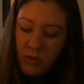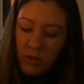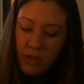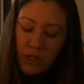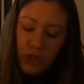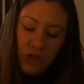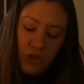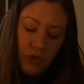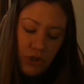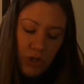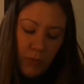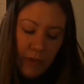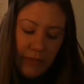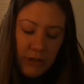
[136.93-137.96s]
because
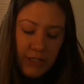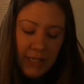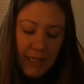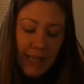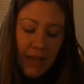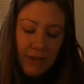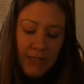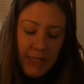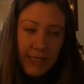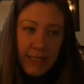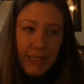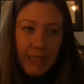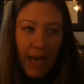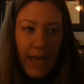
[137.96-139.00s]
usually when there's clouds in the
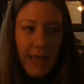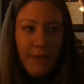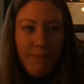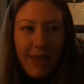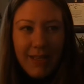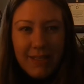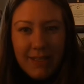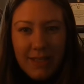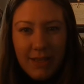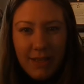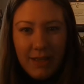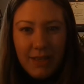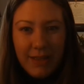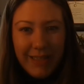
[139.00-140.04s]
sky, it makes
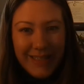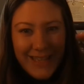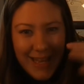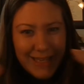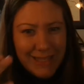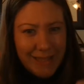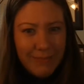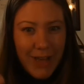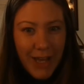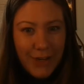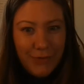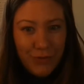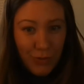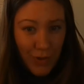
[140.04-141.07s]
the day seem kind
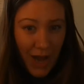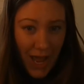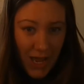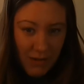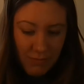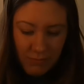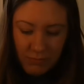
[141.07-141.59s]
of gray.